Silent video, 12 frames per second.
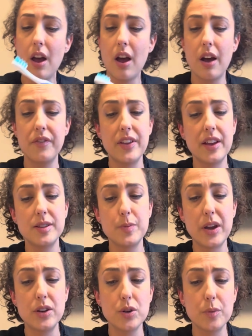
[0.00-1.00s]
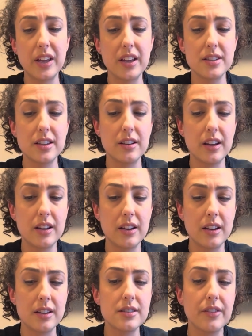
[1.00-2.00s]
of the expander, because it
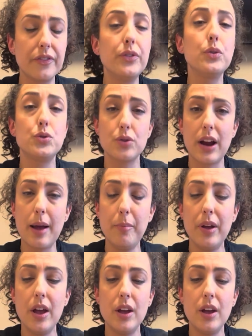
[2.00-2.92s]
is a food trap.